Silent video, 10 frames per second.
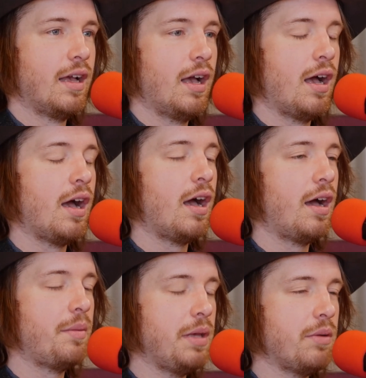
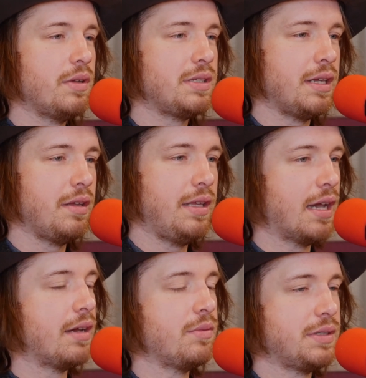It
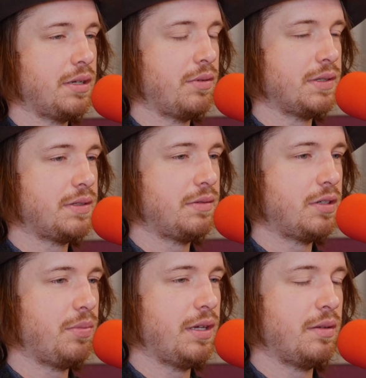was
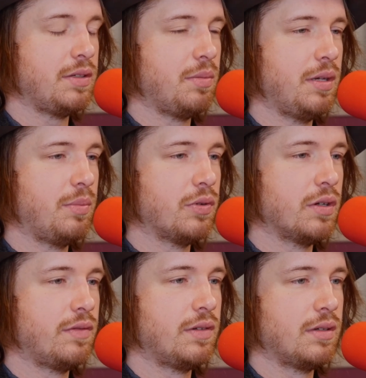to be
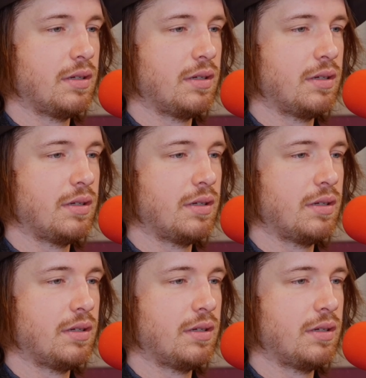approved.